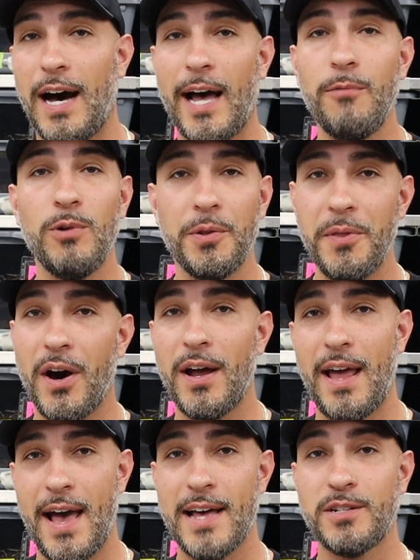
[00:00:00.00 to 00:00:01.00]
I will
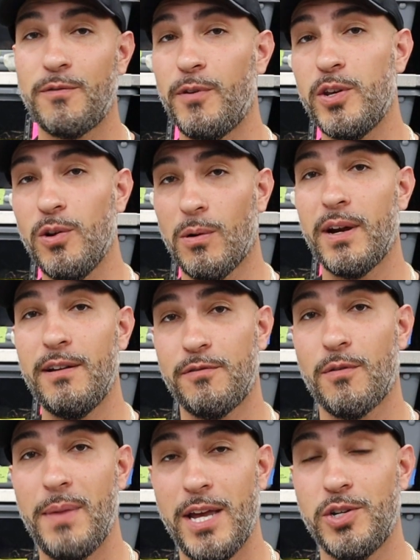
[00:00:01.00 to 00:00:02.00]
not ask for your
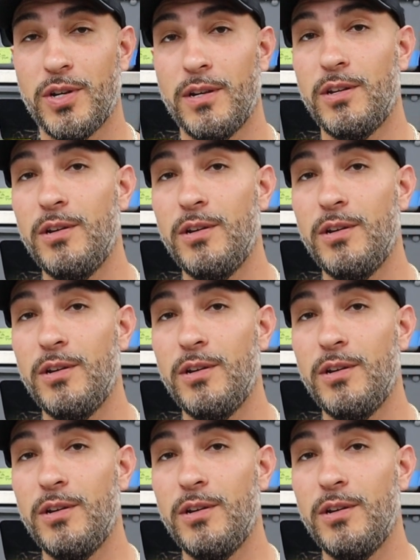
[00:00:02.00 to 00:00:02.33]
information.